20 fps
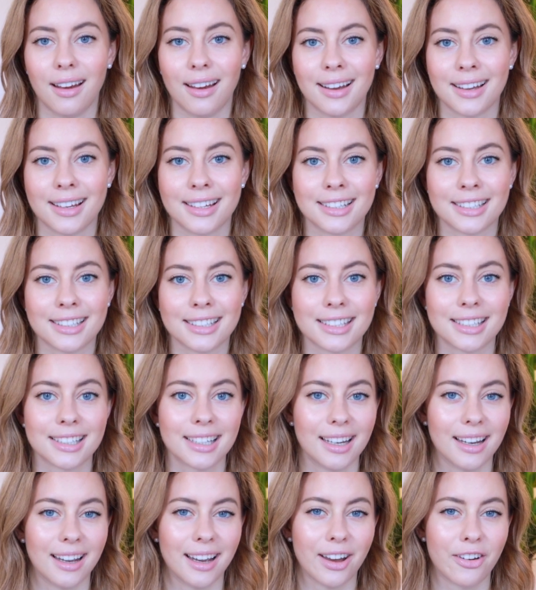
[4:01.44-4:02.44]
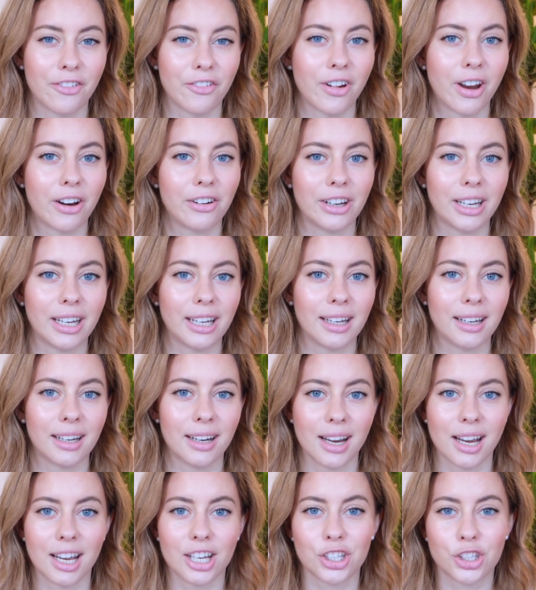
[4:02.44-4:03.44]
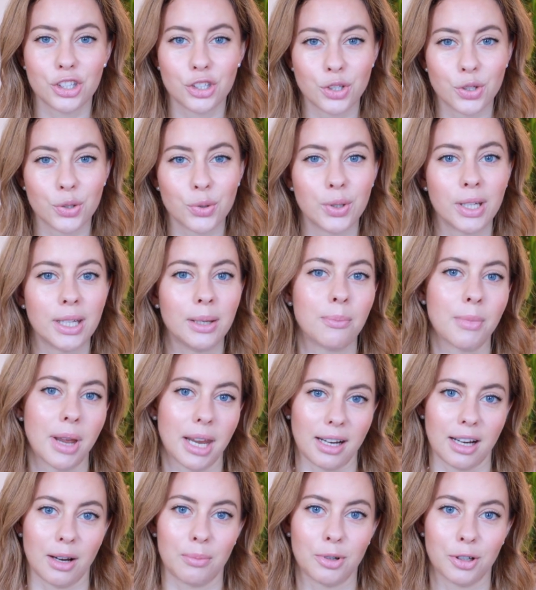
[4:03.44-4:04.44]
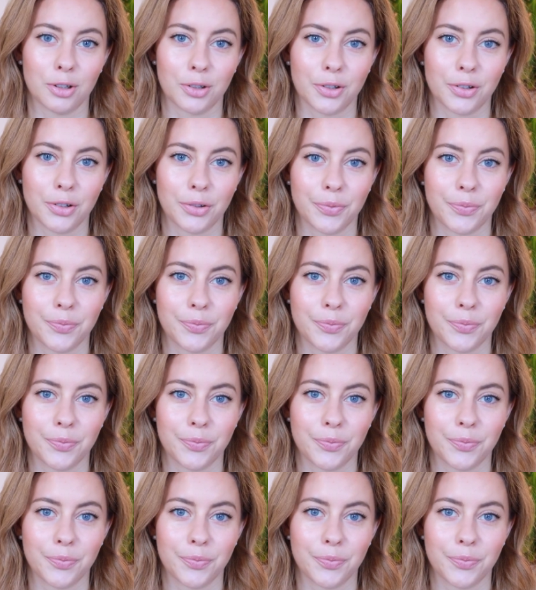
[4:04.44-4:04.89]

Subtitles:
and a very dewy makeup look.